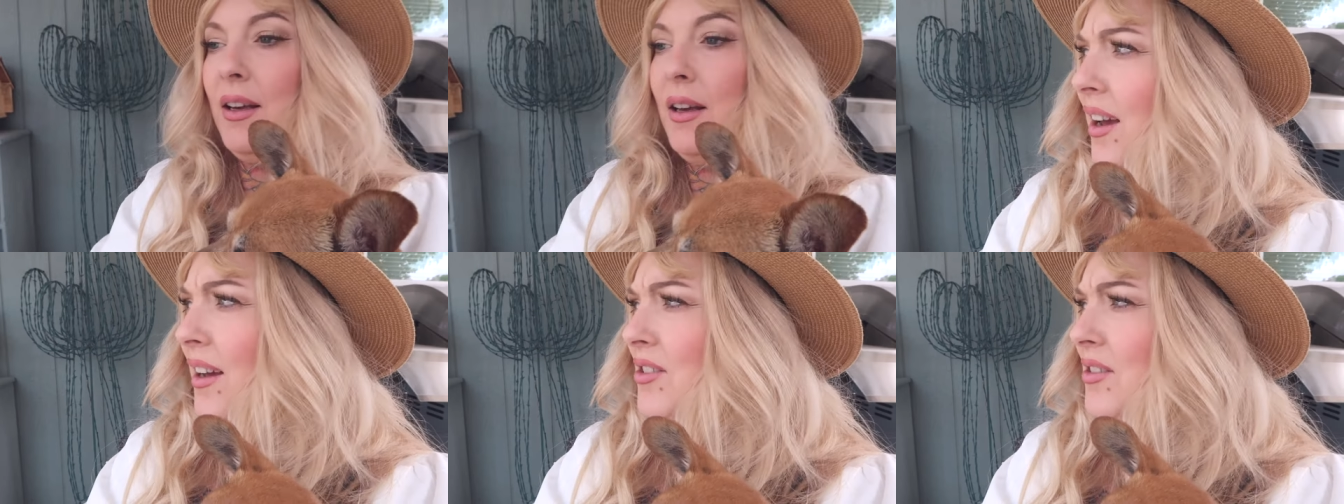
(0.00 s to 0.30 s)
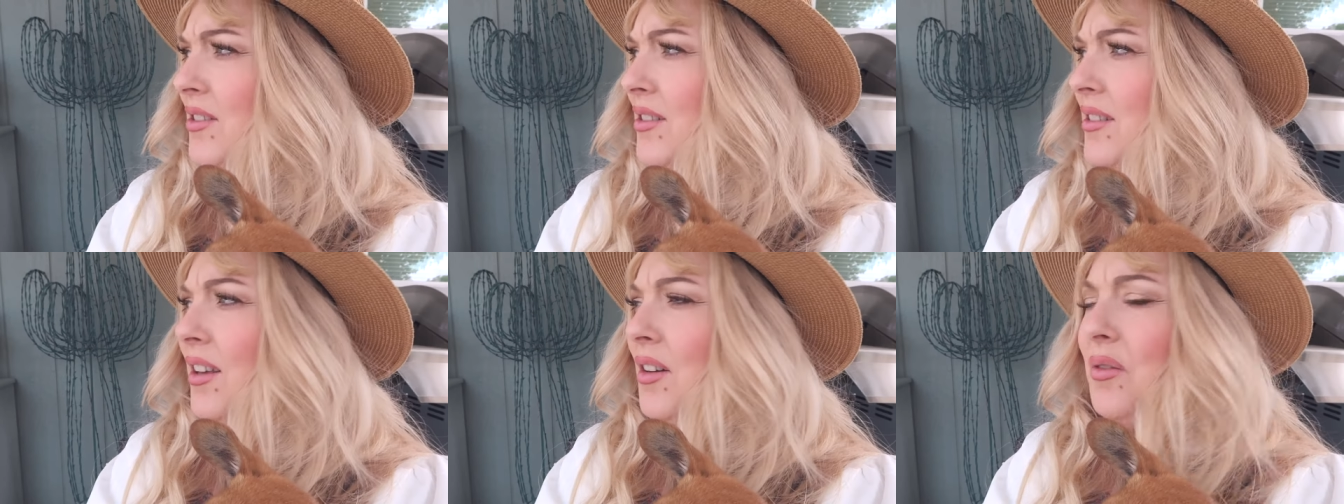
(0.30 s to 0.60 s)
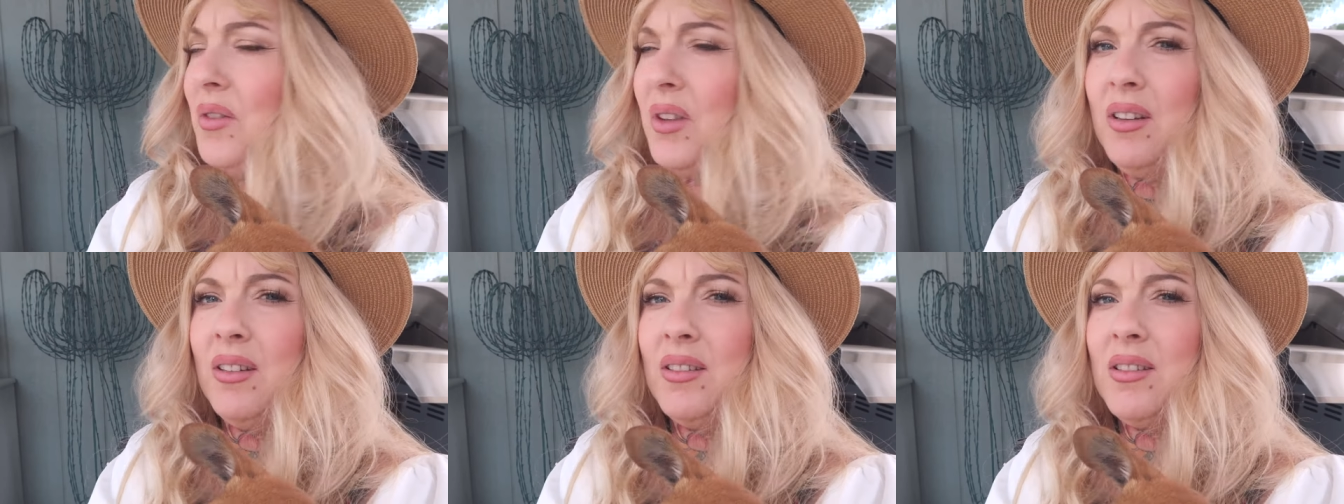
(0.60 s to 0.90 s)
I just love
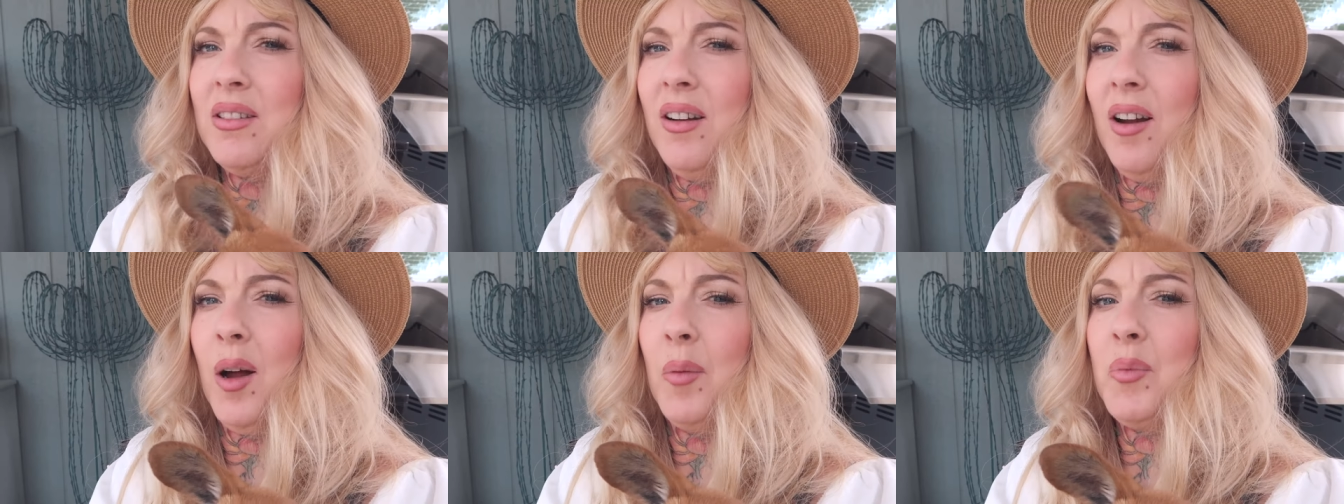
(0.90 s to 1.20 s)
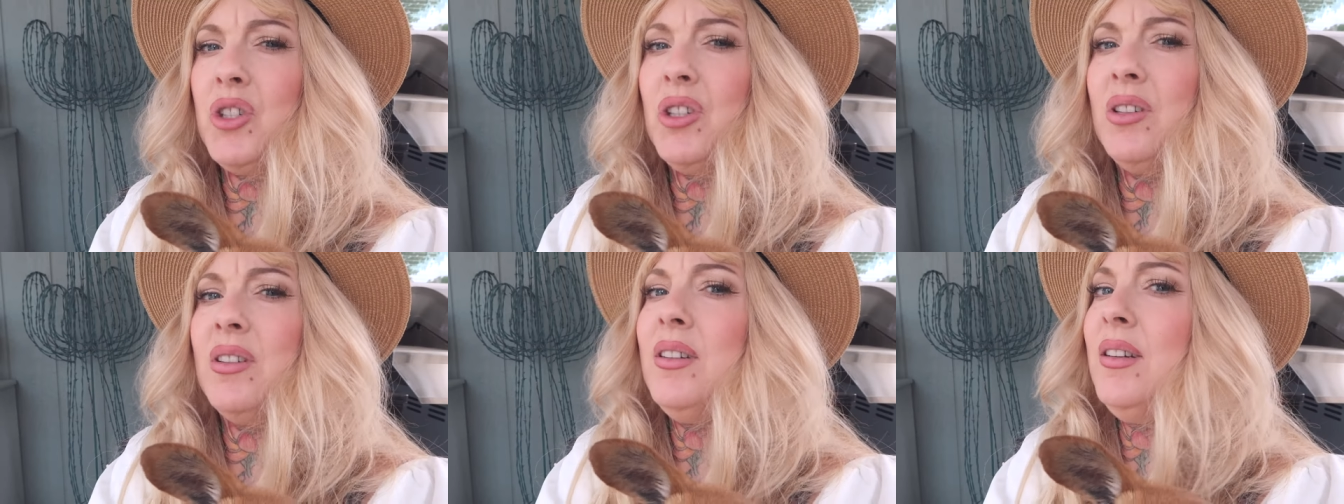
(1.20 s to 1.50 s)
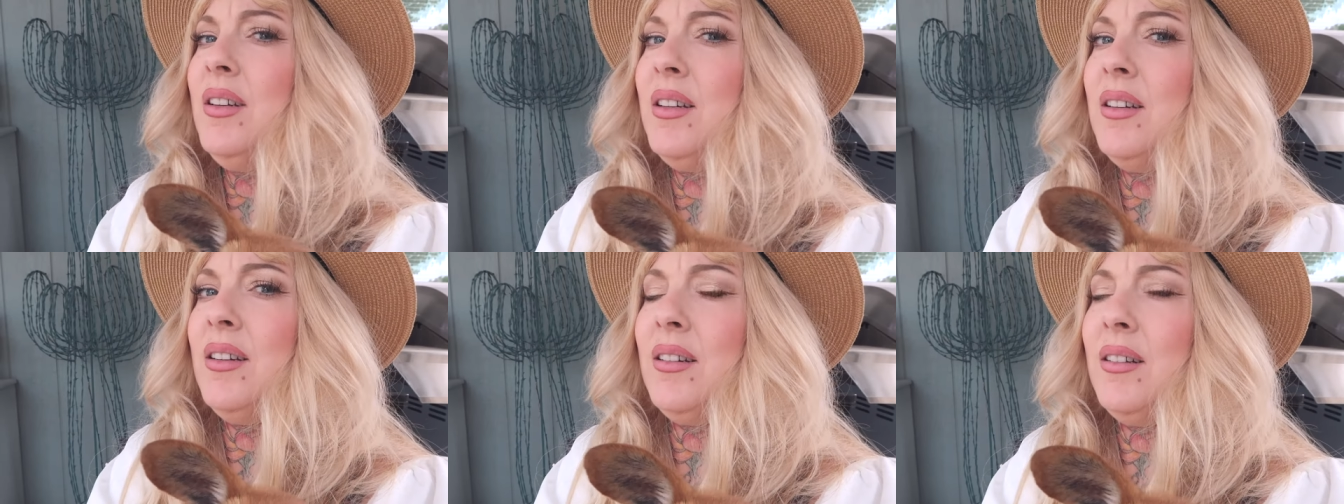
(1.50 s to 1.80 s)
that it's an option,
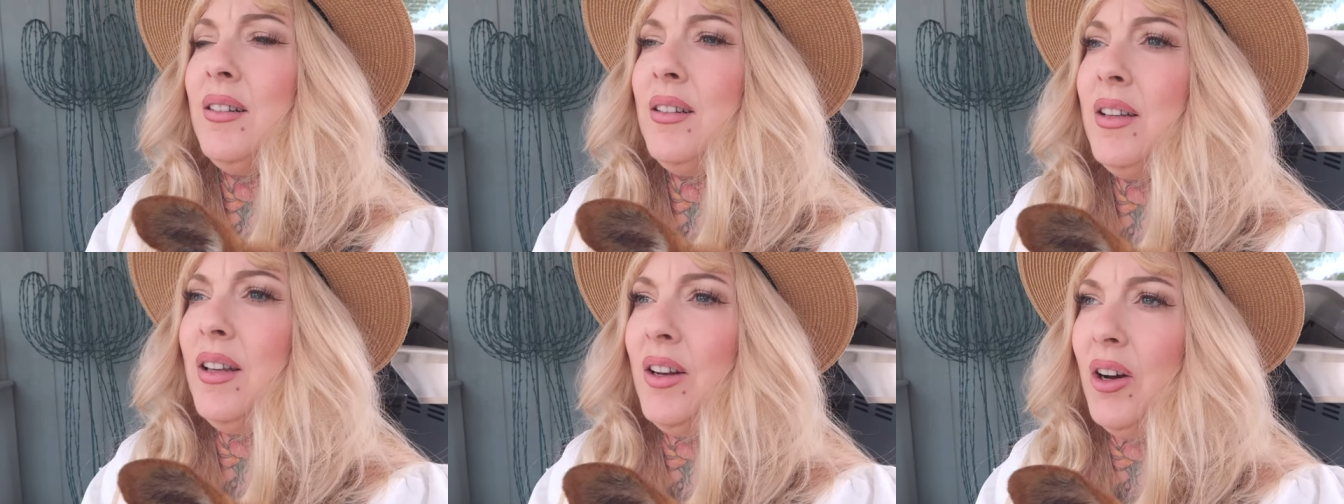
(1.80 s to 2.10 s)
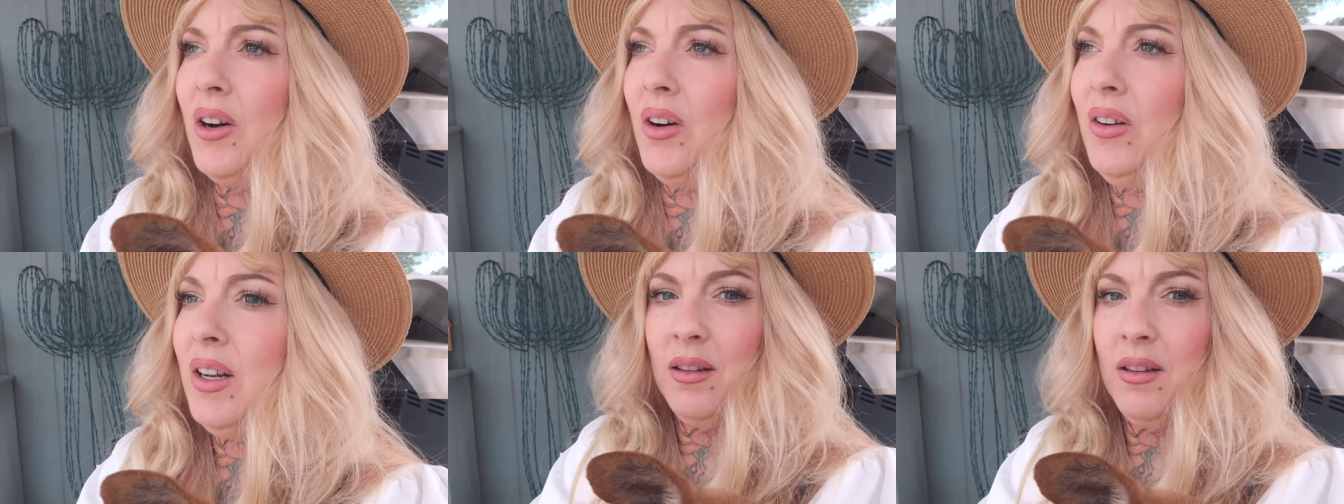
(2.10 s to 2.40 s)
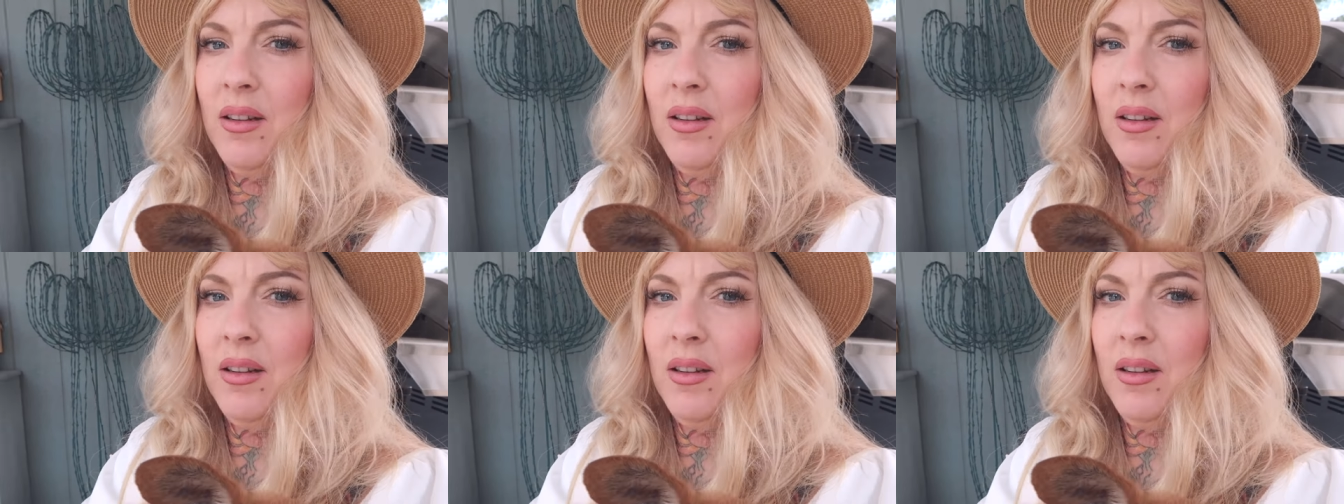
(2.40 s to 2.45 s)
you know?